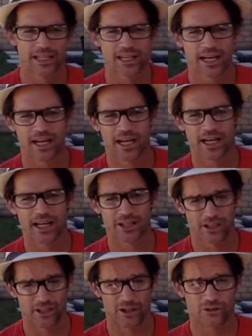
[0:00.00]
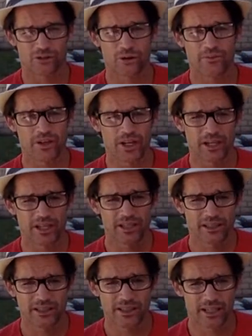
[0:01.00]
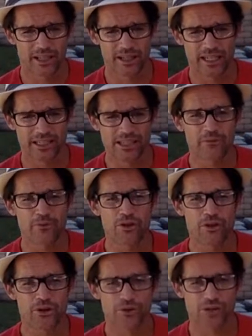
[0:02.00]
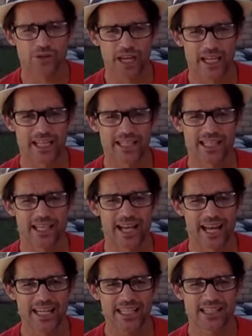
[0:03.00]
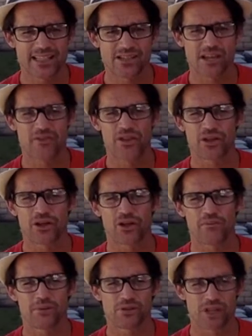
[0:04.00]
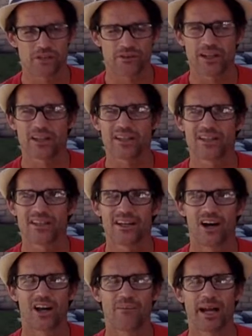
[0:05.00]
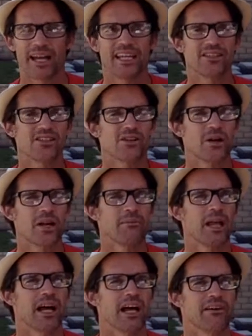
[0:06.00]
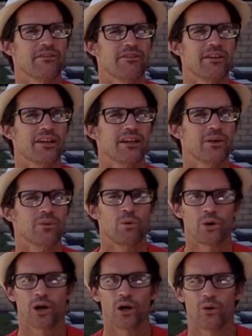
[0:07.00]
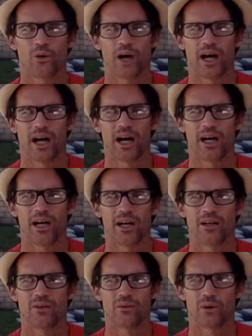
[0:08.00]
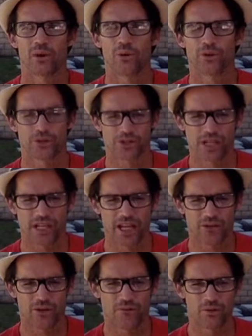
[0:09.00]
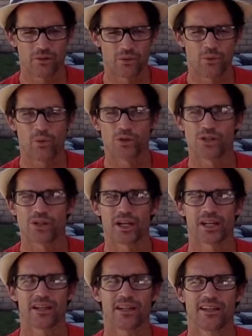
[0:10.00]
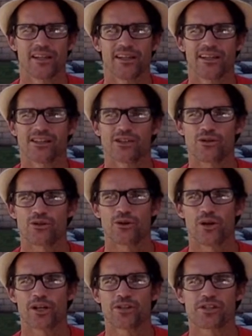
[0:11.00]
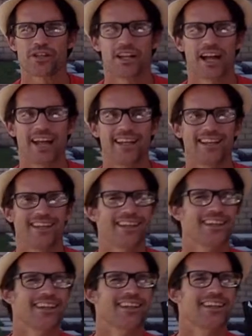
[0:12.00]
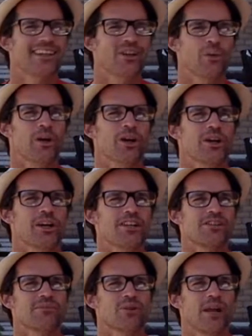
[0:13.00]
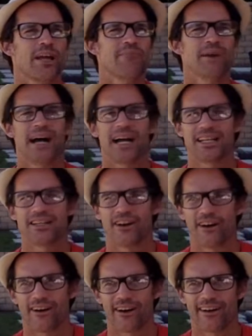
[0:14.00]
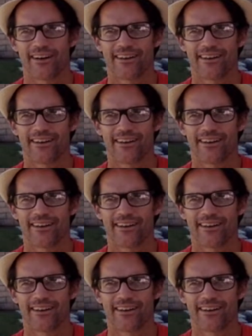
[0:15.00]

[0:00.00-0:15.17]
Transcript: Our trivia is every Thursday, and tonight, 7:30 Pacific, on my Instagram Live, we'll go Thursday night trivia with Warstick. So join us tonight. The winner gets some great pine tar,